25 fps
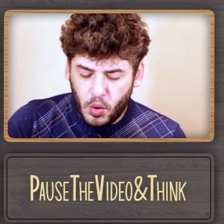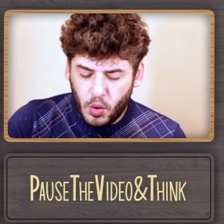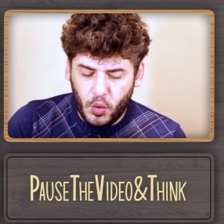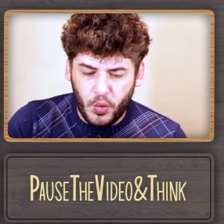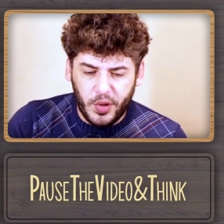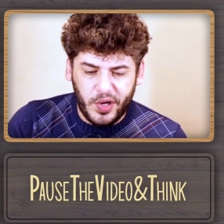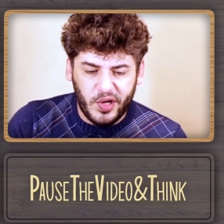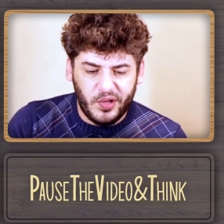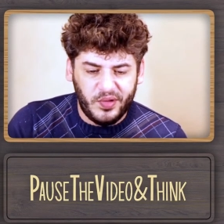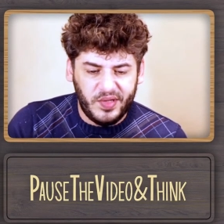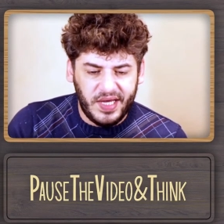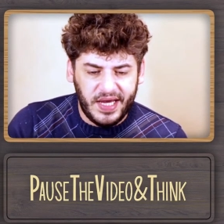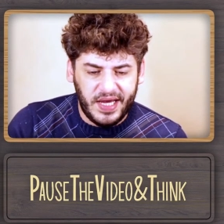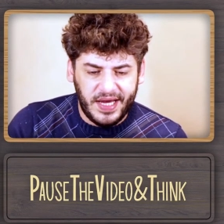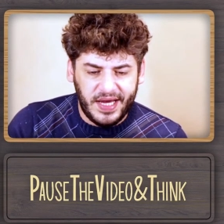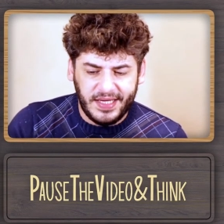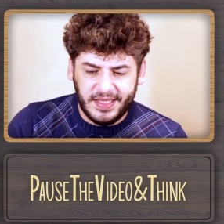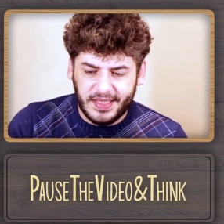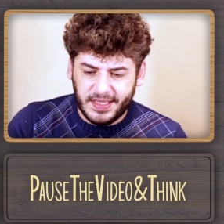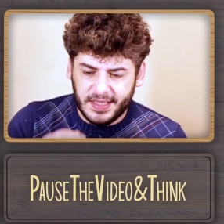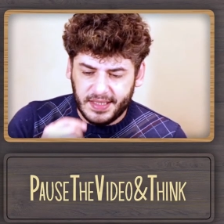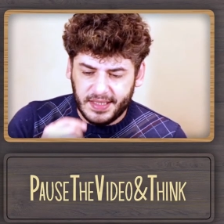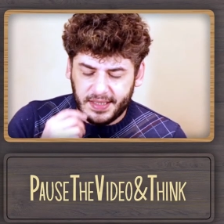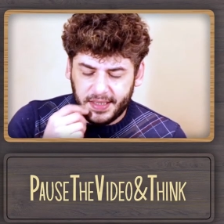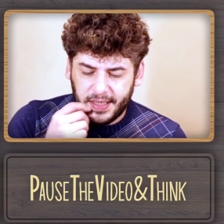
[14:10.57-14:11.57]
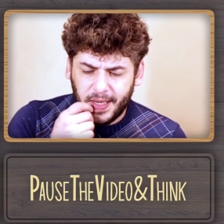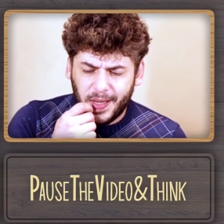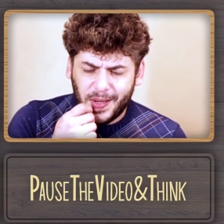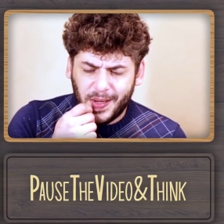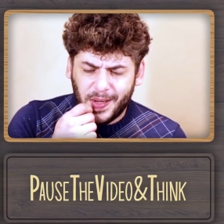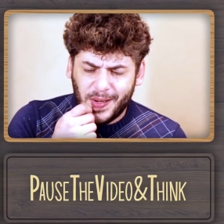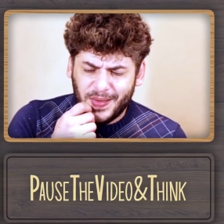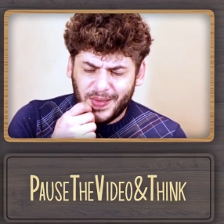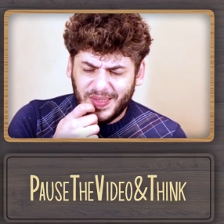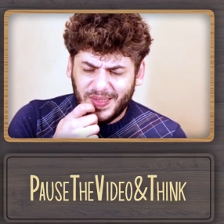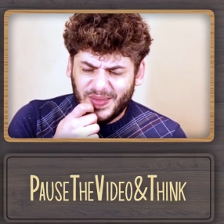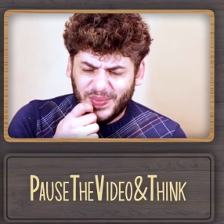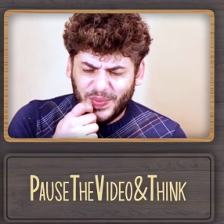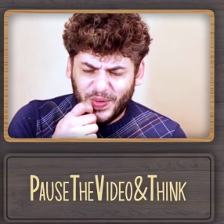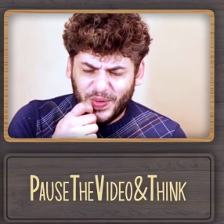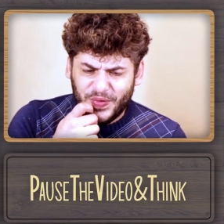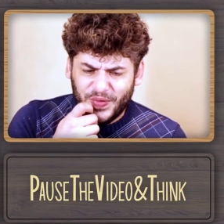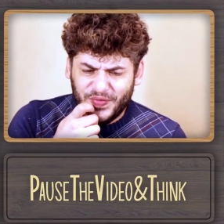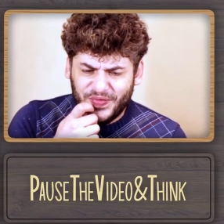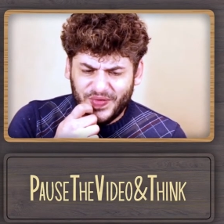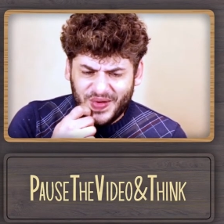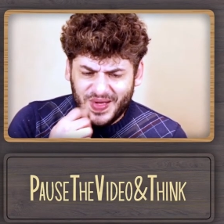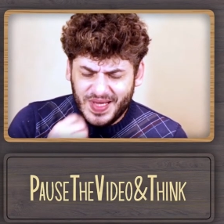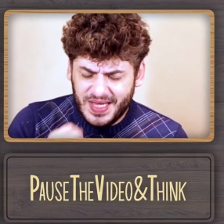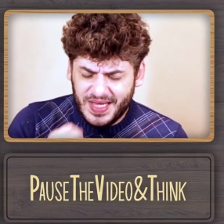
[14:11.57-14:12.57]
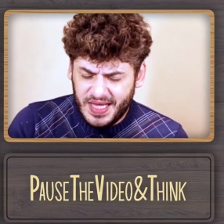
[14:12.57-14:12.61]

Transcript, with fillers: Queen on d8, this move.